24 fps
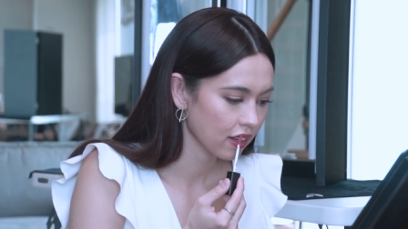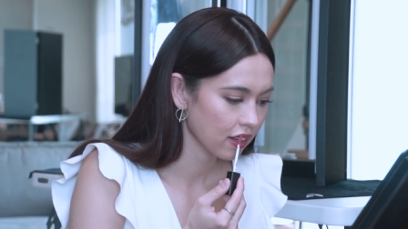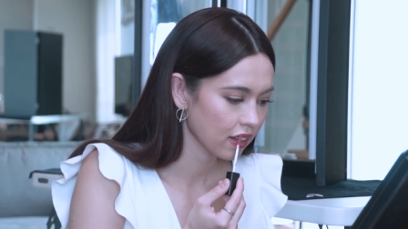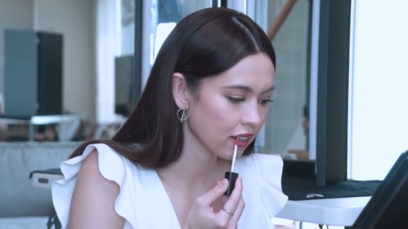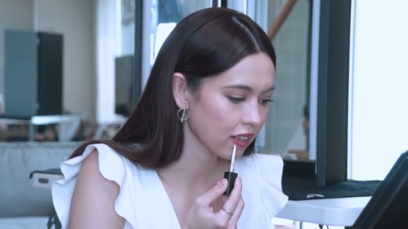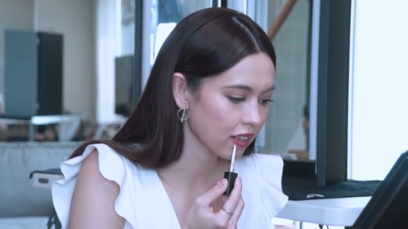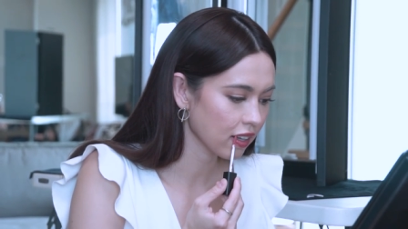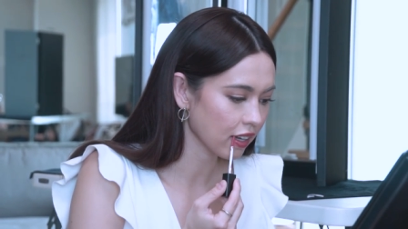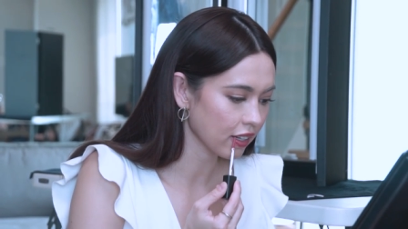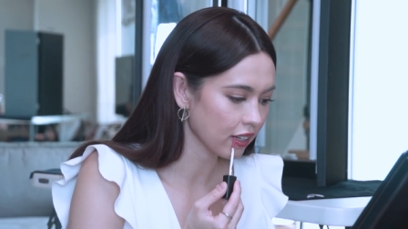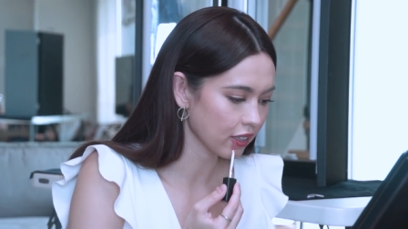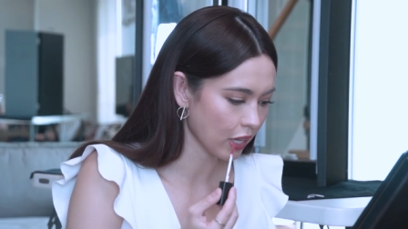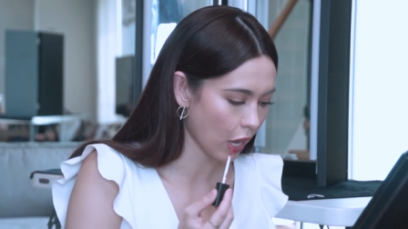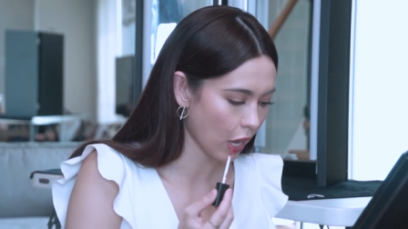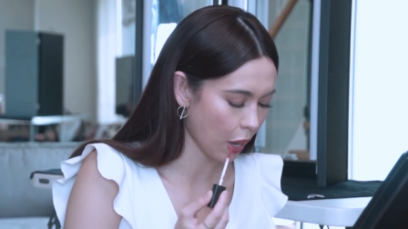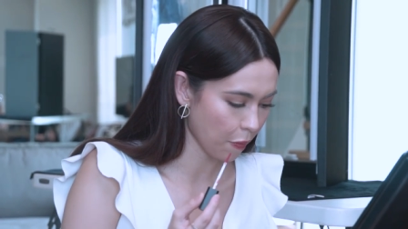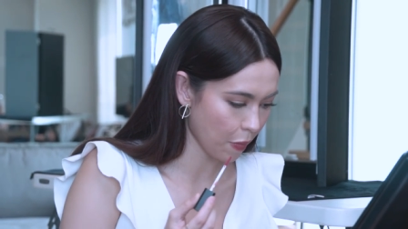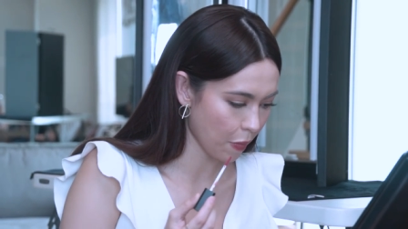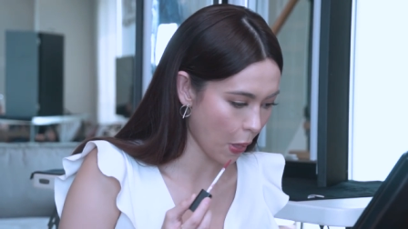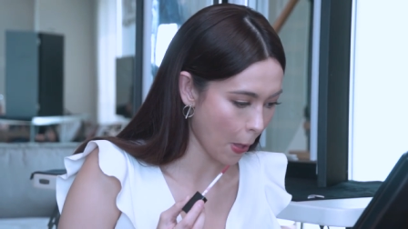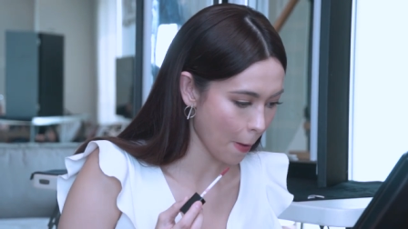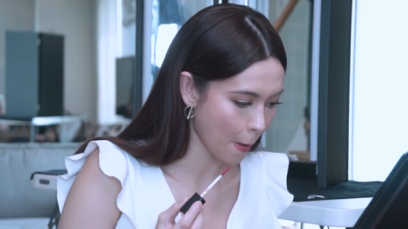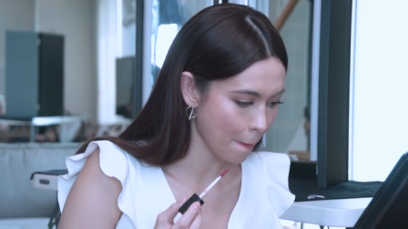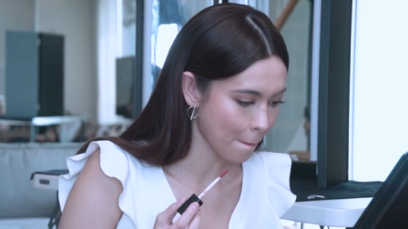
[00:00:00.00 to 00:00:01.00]
Nighttime. To be
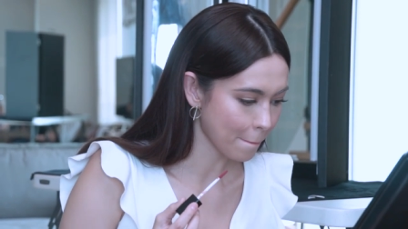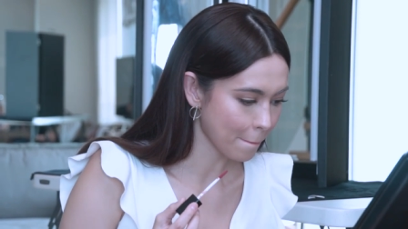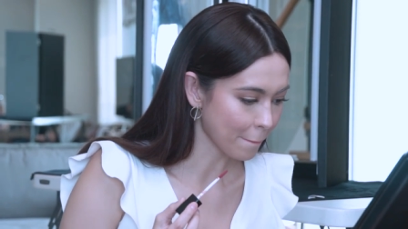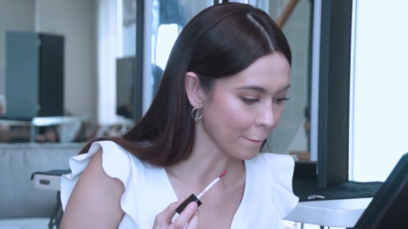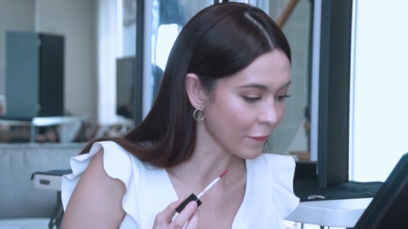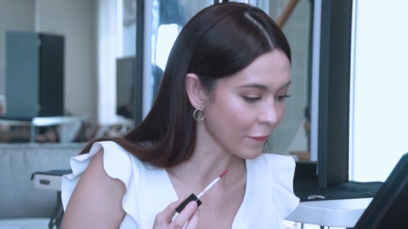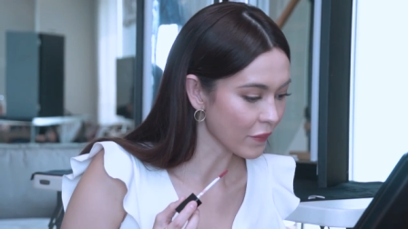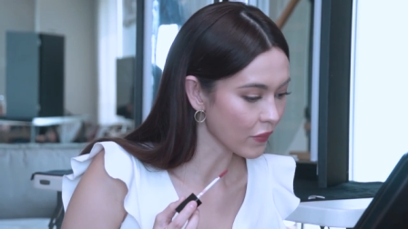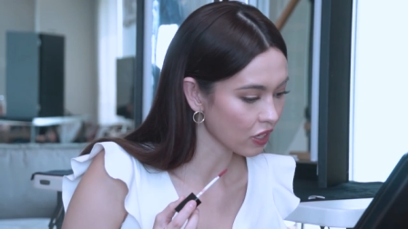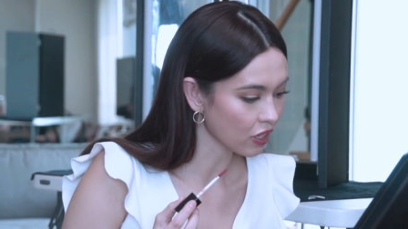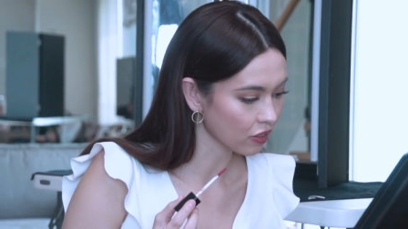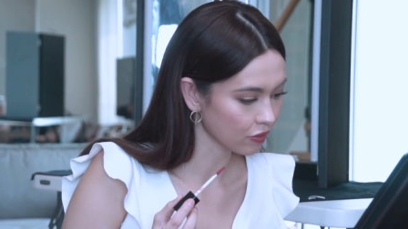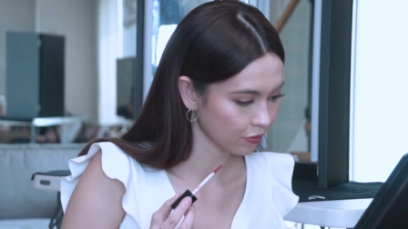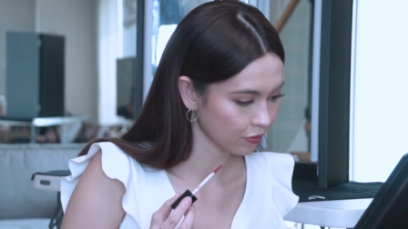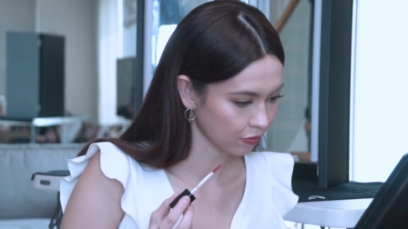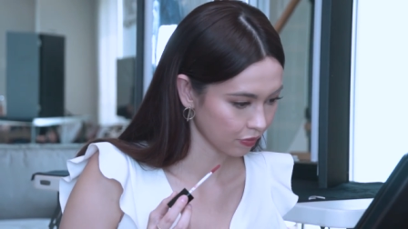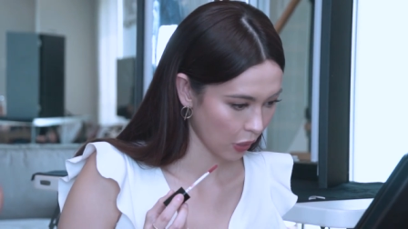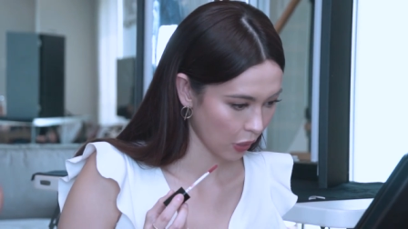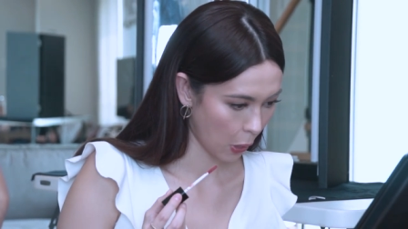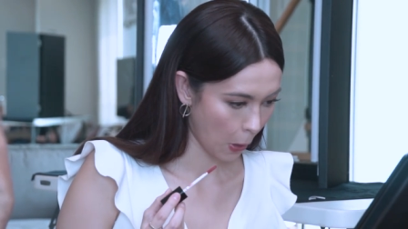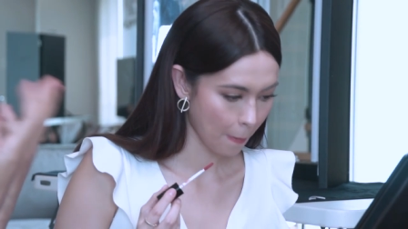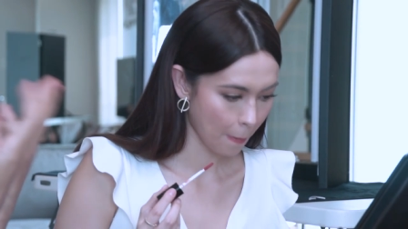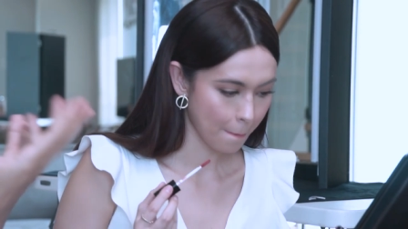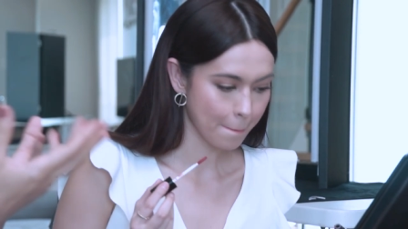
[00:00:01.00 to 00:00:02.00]
able to do makeup
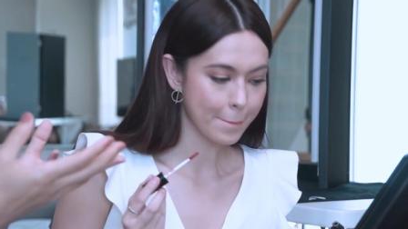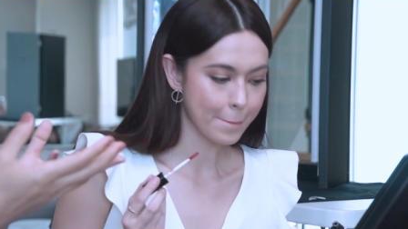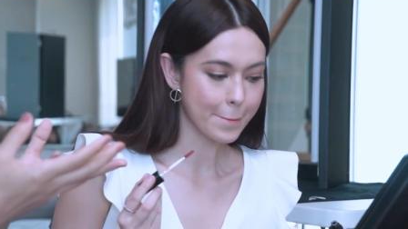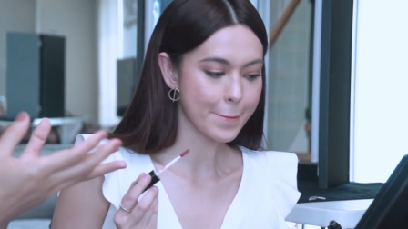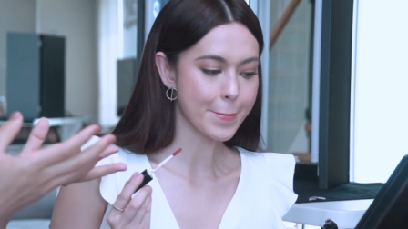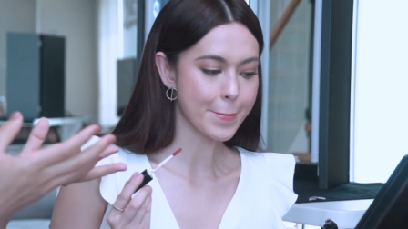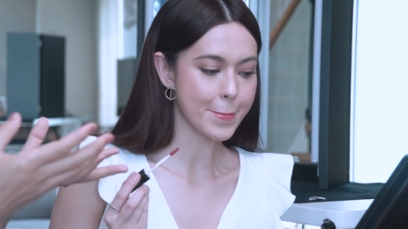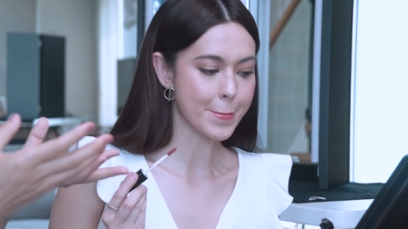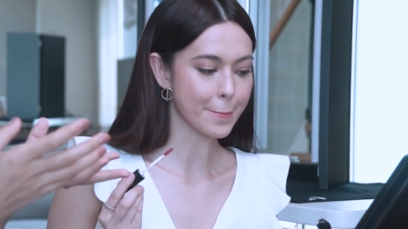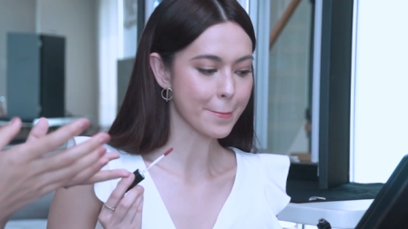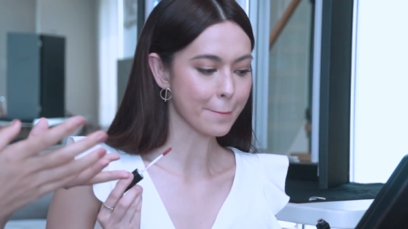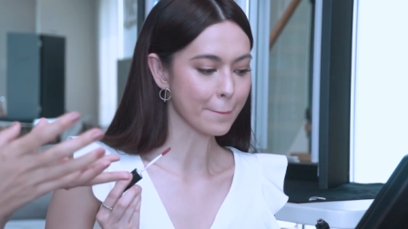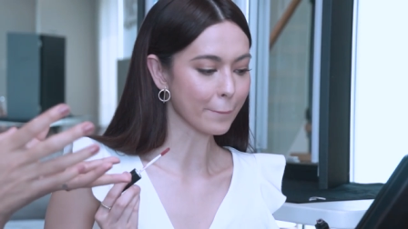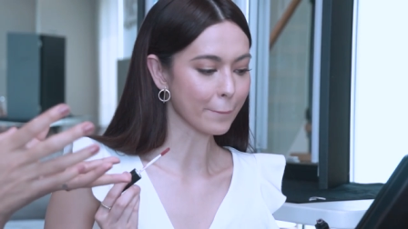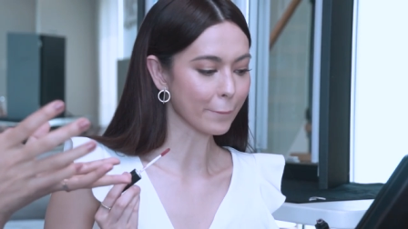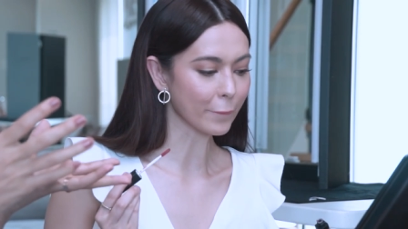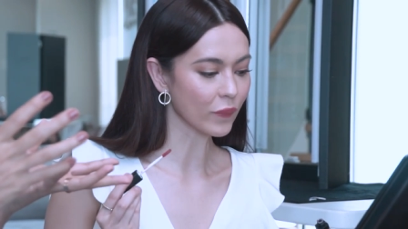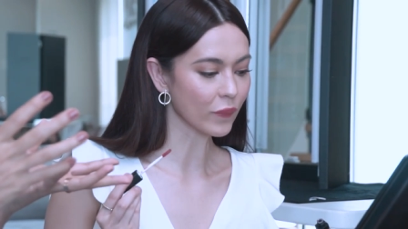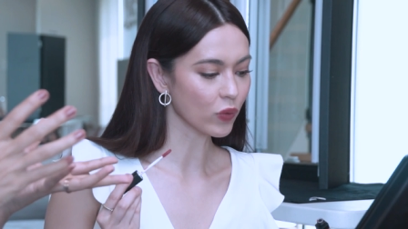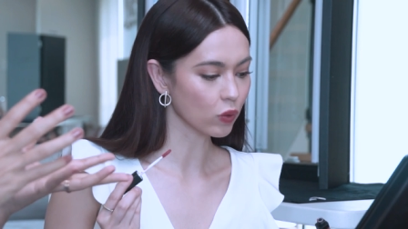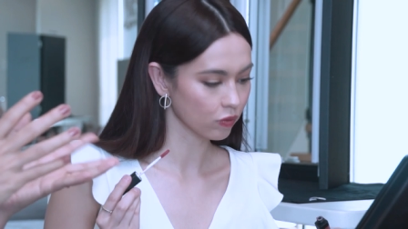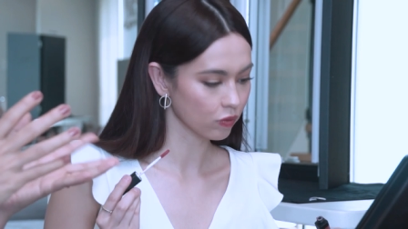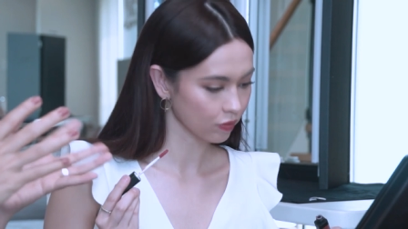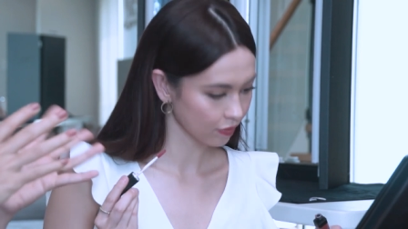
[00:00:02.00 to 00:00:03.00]
also for maybe
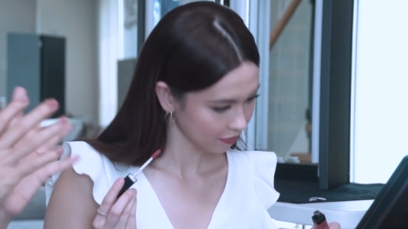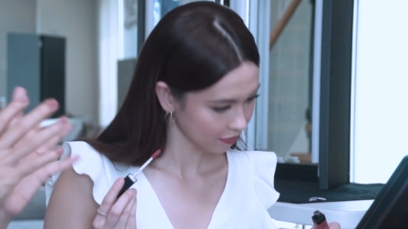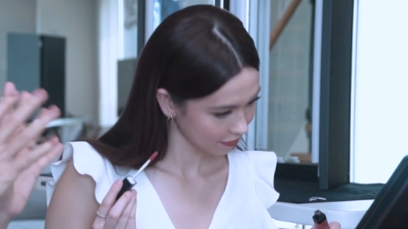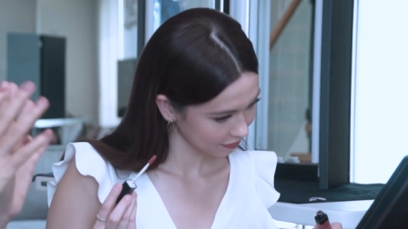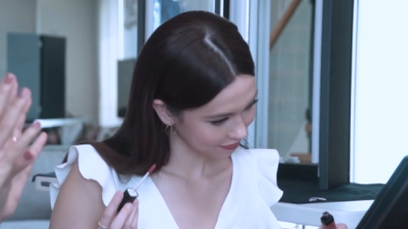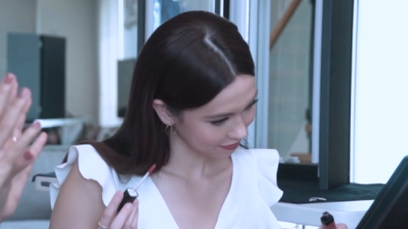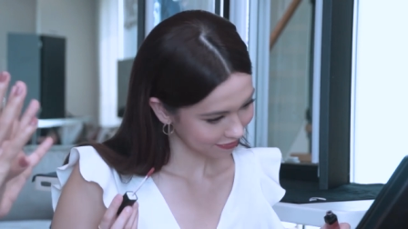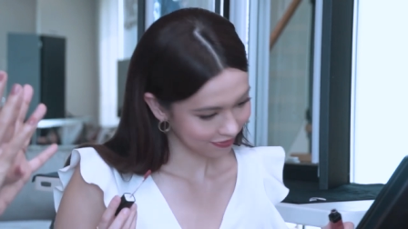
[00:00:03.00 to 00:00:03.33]
another